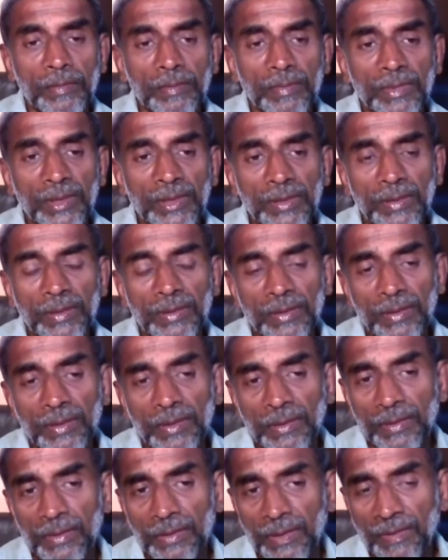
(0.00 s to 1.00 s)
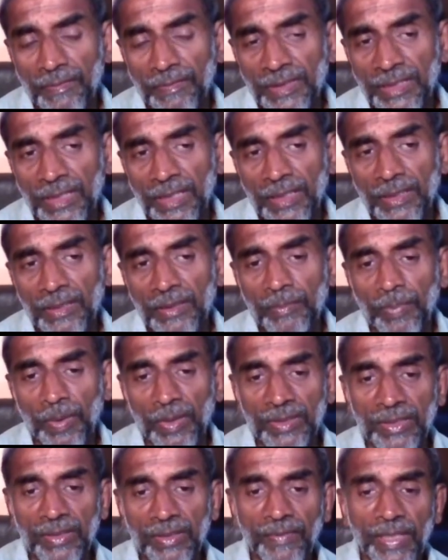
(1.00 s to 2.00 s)
This division into
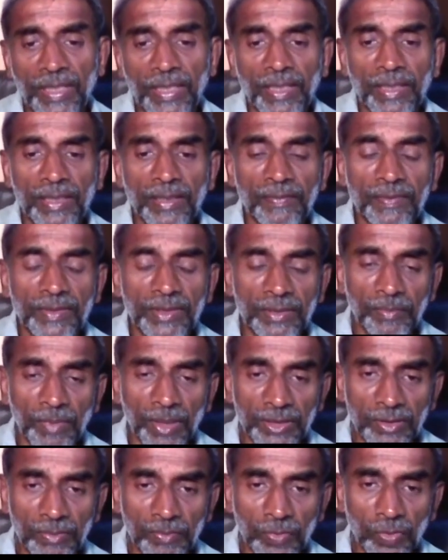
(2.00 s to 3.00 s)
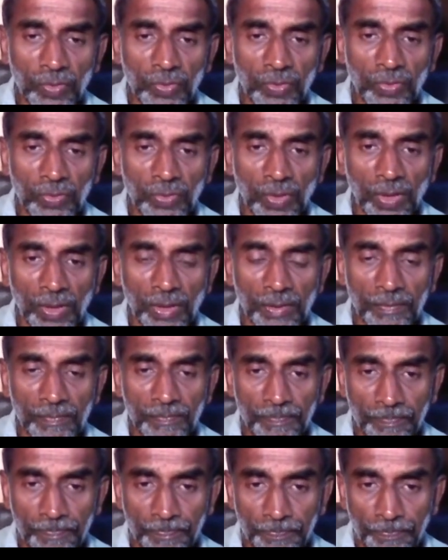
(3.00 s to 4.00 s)
positive and negative is much
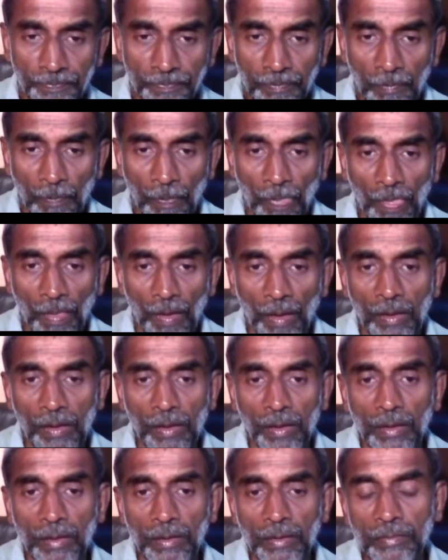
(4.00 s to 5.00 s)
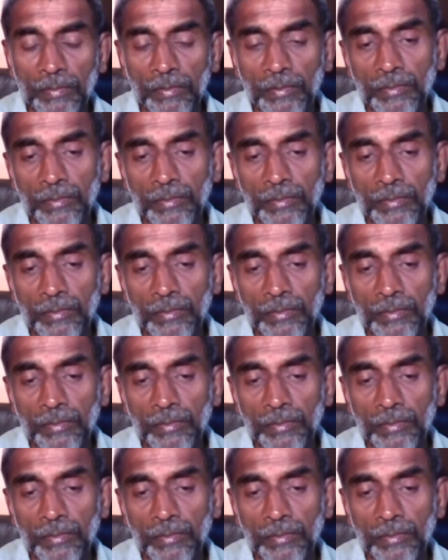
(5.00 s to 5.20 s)
more uh,